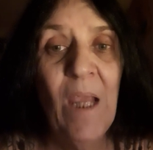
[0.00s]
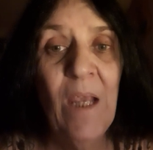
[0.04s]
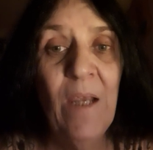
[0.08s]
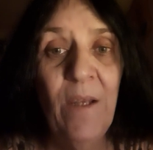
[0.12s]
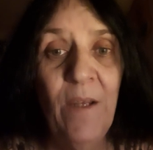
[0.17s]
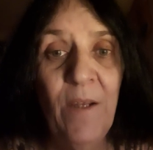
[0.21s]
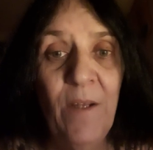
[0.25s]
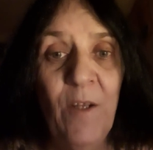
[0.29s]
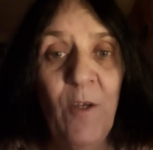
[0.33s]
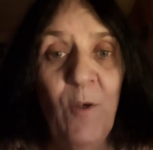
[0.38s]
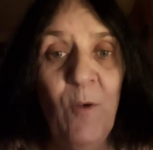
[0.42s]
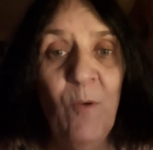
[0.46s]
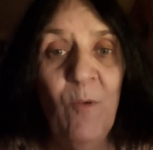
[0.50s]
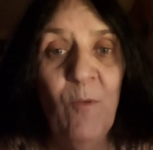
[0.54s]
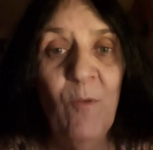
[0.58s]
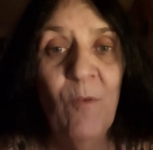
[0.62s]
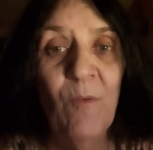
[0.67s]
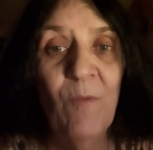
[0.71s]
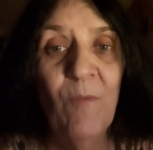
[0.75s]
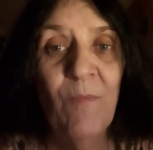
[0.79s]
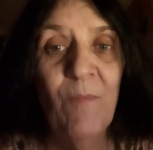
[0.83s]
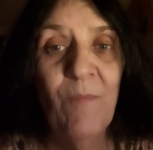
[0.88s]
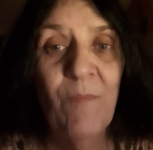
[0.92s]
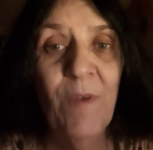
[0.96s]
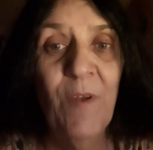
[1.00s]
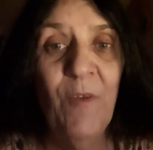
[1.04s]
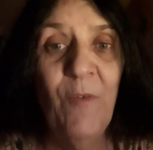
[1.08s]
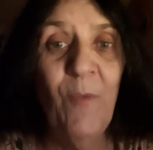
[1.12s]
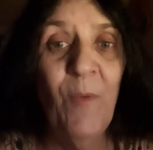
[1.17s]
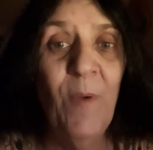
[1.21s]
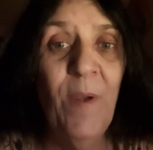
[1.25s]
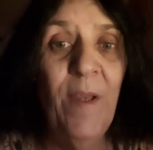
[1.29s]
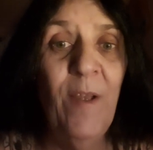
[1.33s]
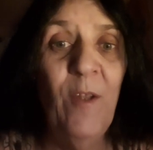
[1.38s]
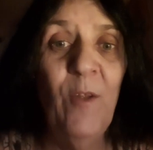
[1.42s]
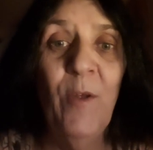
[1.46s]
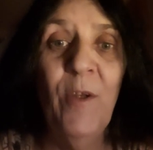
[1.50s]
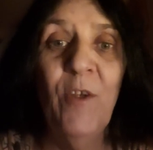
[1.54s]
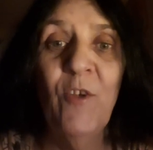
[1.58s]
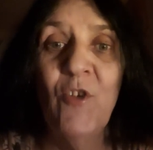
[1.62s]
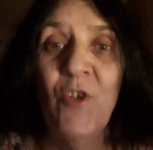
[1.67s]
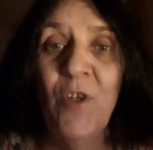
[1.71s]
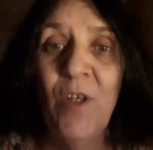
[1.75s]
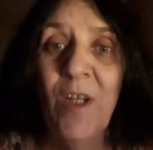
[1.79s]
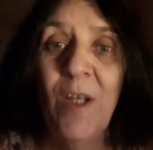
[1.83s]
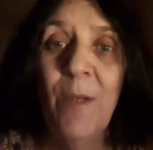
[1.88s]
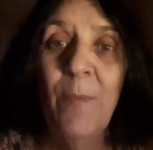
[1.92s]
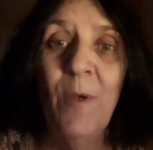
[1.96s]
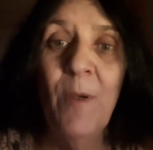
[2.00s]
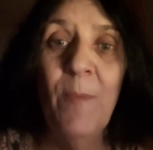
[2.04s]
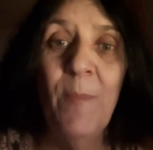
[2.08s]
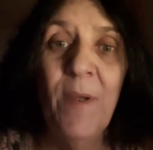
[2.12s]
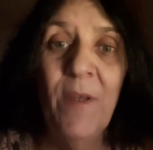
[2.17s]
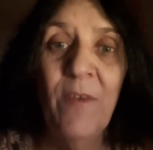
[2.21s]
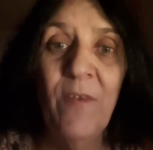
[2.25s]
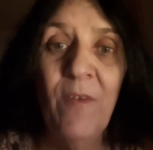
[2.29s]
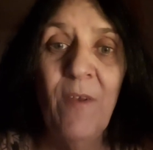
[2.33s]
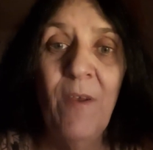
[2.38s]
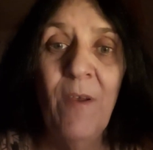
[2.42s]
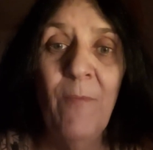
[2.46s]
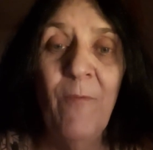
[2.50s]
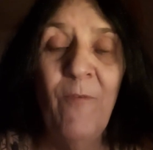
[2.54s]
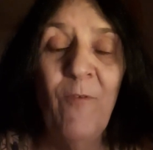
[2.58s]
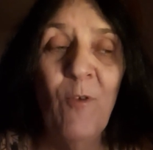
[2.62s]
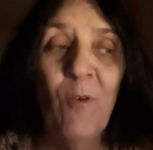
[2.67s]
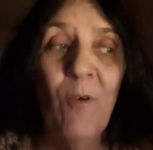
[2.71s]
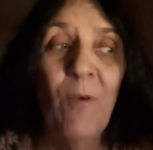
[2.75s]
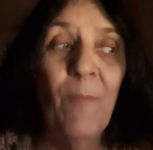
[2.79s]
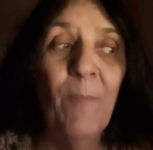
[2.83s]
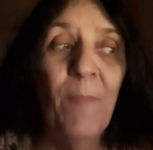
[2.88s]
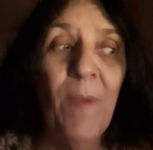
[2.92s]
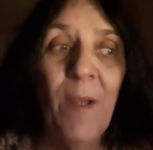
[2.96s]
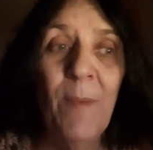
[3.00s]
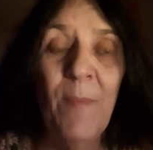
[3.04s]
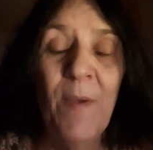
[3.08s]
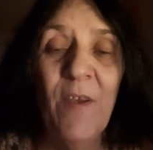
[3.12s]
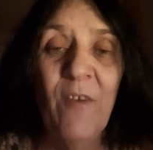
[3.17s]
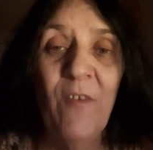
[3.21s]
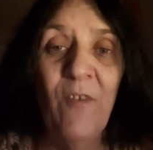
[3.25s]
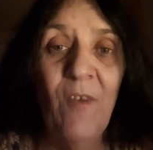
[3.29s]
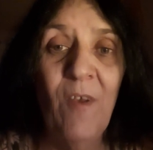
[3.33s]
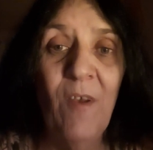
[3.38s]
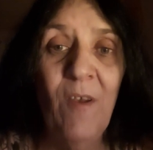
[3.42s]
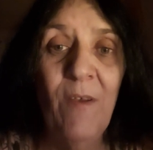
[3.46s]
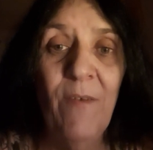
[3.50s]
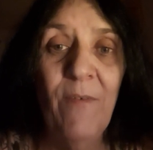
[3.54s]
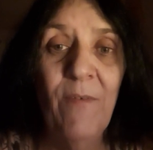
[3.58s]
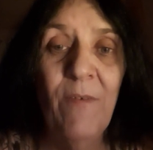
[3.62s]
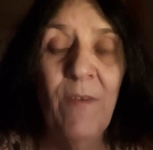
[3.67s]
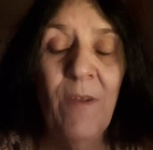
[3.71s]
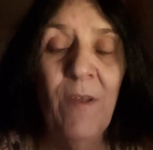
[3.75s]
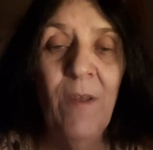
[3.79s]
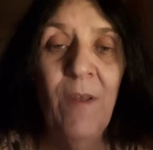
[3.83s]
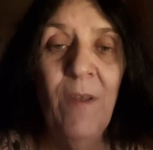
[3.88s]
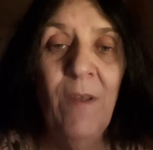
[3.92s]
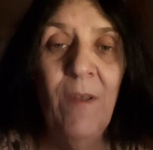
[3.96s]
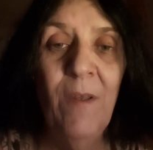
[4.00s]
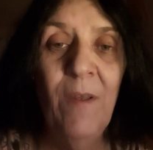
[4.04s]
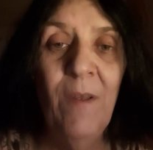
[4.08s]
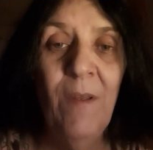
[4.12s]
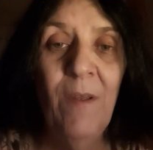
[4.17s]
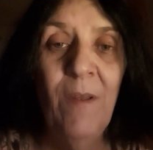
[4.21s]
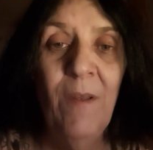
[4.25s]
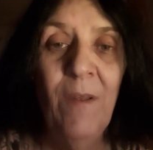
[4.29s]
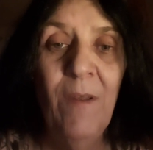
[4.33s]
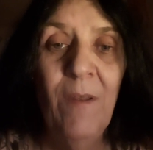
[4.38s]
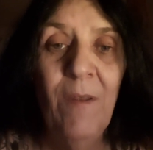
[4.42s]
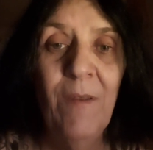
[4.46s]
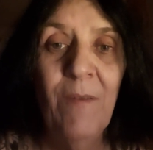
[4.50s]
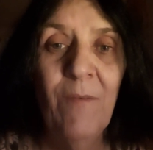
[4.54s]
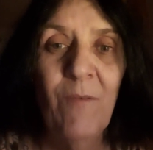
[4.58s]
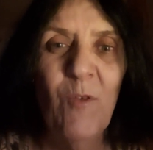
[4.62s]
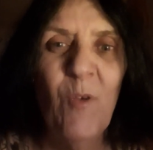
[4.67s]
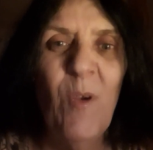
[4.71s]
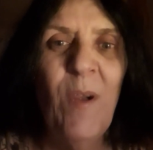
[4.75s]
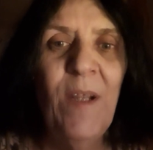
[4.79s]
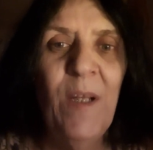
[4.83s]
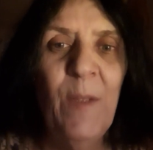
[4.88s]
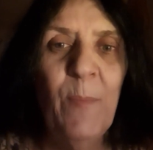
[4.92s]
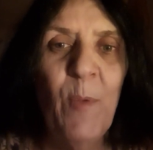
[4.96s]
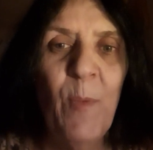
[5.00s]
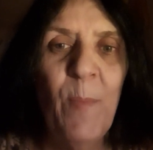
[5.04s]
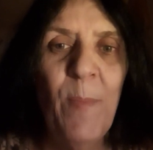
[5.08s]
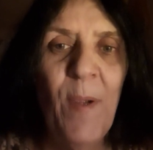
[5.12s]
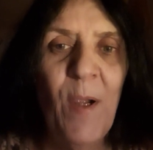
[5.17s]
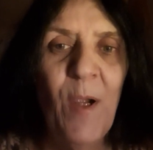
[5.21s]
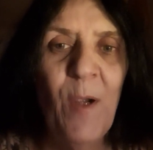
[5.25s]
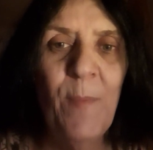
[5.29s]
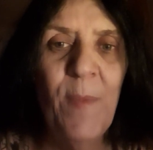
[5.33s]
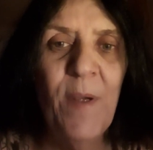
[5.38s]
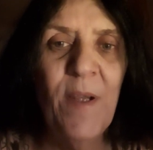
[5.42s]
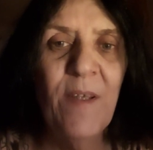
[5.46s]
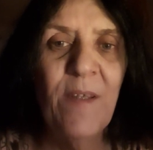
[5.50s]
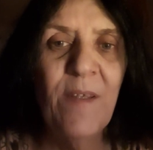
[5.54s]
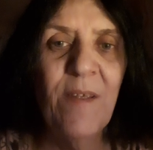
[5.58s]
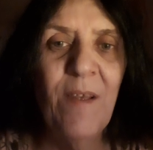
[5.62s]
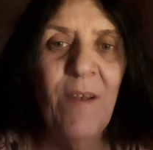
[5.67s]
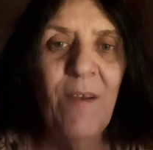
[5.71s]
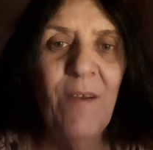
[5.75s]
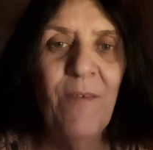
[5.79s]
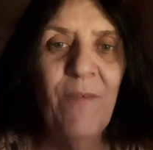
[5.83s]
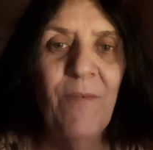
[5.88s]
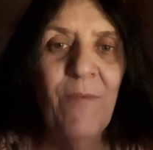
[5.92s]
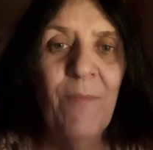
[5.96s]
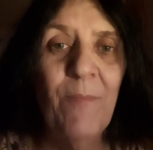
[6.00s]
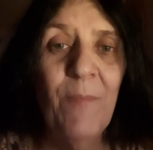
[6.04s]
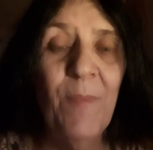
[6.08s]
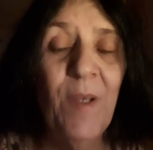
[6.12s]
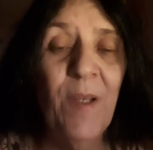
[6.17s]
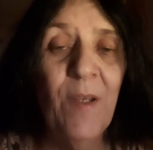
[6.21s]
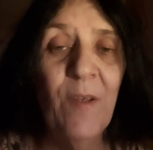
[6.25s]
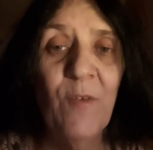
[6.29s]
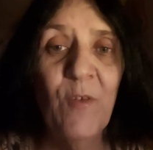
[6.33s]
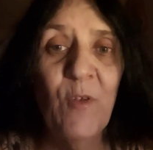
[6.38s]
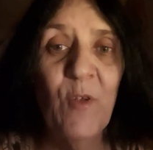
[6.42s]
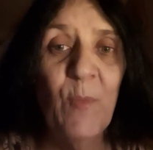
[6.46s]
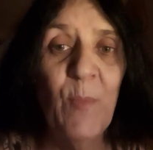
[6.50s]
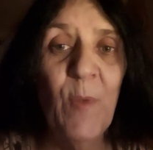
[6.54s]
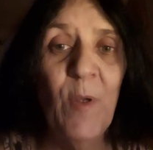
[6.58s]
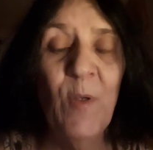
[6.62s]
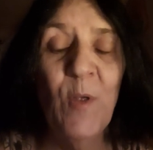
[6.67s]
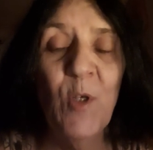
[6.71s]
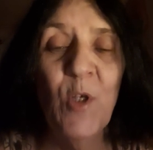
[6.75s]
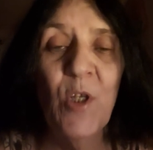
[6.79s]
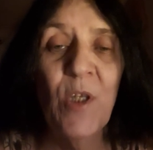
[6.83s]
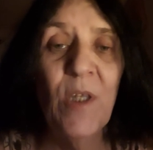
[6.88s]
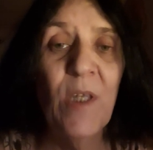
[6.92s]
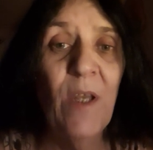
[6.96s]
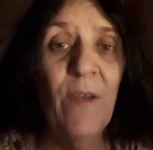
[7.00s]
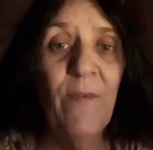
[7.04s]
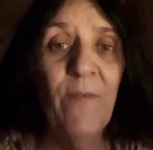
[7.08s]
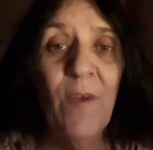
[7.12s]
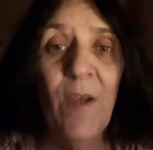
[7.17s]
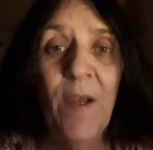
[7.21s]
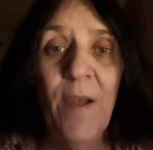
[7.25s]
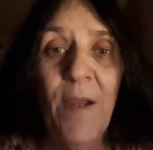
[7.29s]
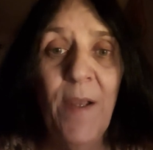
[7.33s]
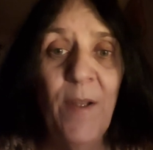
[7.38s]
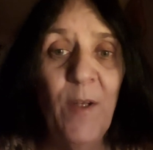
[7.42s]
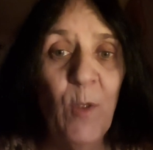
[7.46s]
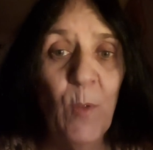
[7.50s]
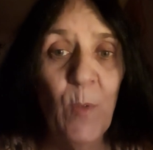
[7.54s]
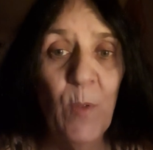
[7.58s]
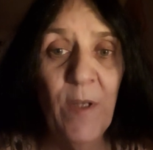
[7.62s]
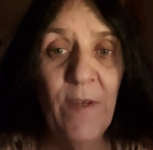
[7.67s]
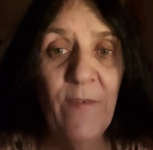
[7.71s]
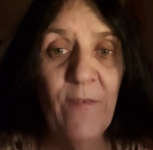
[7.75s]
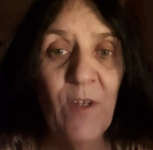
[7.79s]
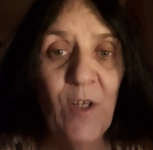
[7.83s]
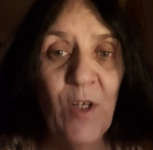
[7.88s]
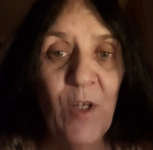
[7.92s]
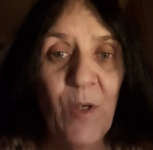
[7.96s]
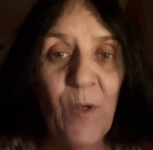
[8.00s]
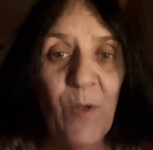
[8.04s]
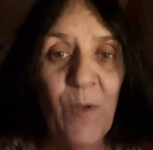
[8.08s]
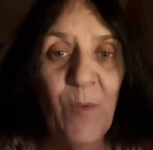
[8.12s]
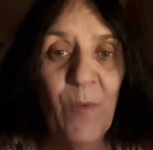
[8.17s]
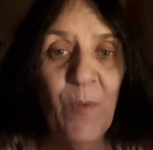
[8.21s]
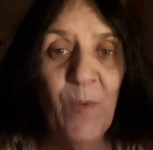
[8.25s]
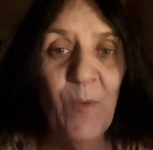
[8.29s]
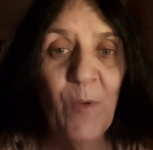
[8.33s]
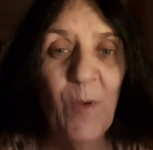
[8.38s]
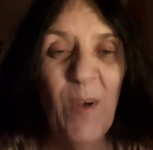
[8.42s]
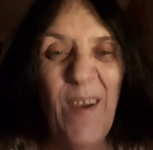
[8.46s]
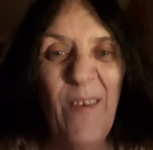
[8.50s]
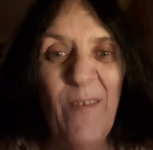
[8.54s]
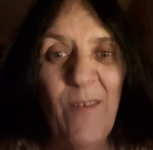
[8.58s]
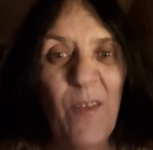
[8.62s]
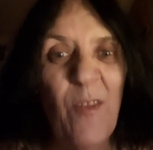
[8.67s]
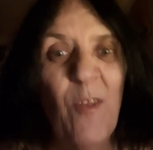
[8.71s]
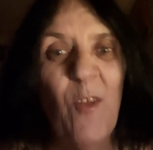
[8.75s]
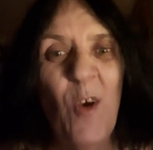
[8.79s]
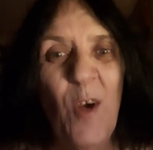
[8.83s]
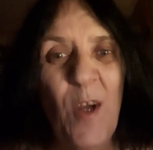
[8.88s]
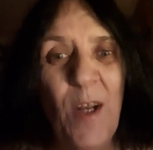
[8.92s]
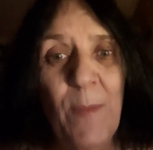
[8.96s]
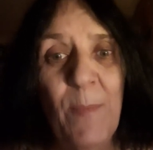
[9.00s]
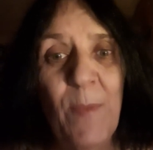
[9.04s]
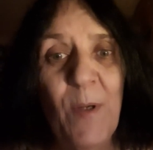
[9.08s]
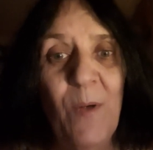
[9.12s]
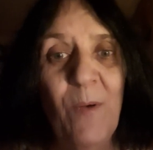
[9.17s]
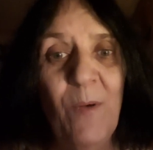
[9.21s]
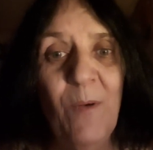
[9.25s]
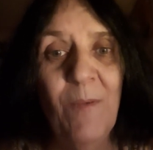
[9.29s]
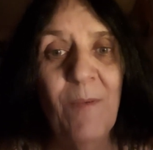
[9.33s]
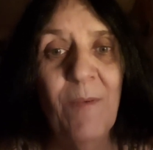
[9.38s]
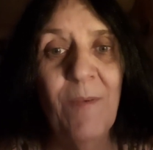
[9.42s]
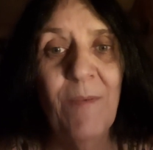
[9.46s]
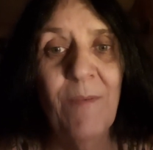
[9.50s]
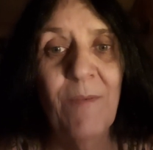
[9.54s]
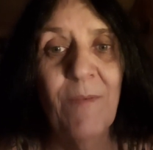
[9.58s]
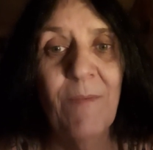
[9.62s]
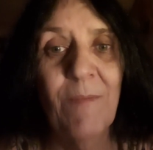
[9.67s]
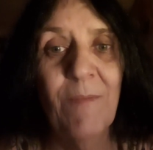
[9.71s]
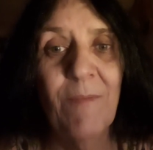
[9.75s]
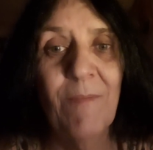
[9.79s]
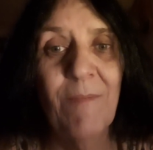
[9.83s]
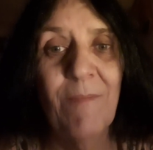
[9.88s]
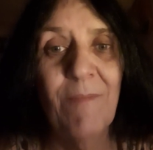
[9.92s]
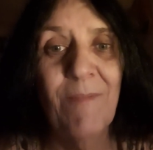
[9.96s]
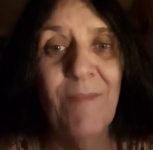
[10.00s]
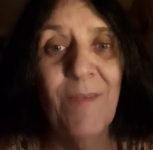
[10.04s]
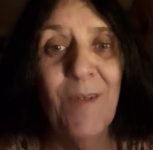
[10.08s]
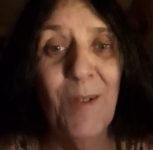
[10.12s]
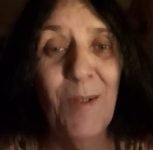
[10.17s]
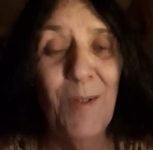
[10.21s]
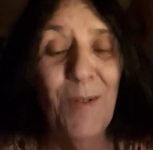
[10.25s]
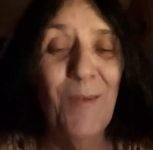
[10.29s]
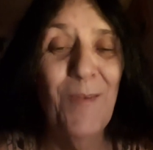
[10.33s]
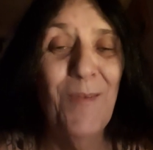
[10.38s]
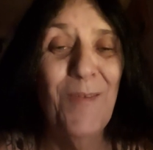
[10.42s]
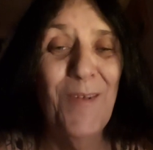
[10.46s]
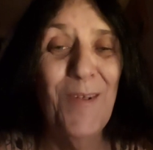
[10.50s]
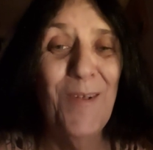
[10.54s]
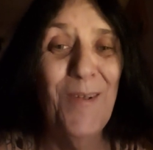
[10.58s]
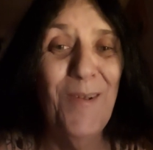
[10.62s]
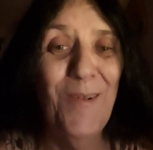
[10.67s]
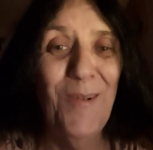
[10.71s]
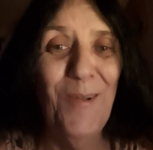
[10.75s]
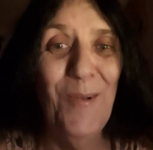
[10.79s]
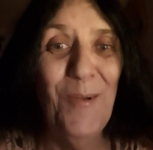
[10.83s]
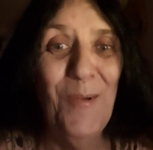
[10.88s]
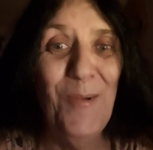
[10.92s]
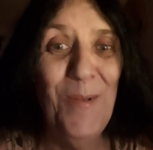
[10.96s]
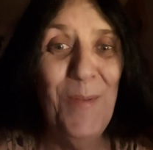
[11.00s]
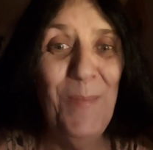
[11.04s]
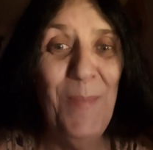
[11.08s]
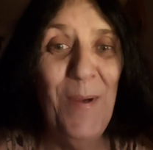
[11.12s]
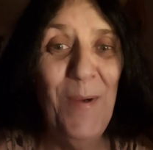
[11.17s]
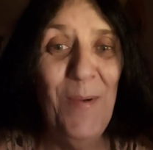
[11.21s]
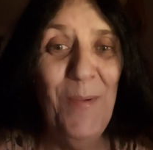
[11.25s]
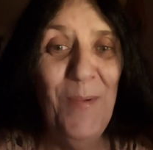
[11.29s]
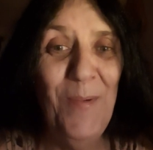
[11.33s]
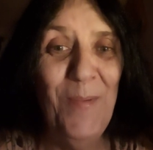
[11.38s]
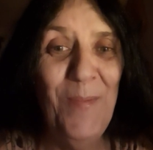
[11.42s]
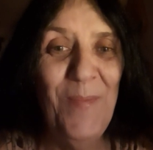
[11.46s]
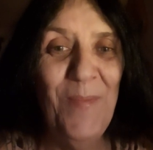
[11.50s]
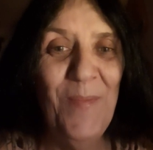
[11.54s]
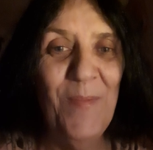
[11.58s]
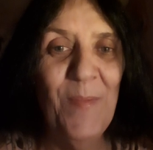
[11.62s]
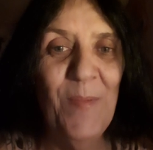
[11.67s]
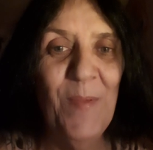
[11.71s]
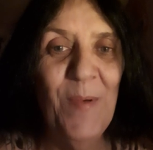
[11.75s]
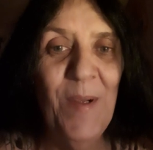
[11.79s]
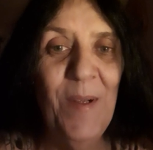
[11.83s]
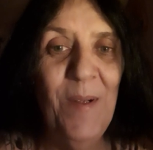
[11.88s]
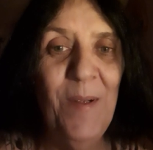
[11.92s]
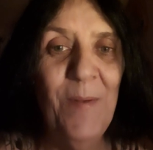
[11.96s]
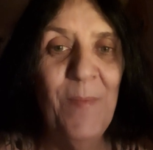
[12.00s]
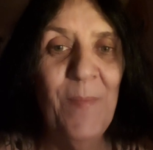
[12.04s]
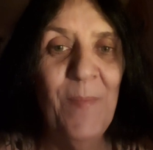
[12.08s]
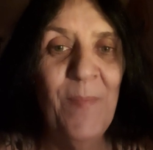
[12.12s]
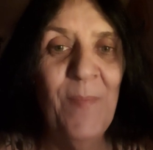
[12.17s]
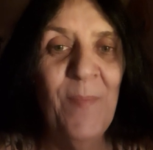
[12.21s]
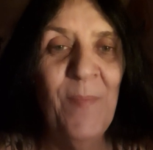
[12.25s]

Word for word: You know? That's why I look shit up on myself for, by myself. Trying to prepare myself because there's probably stuff I don't even know or haven't thought about to to learn about, right?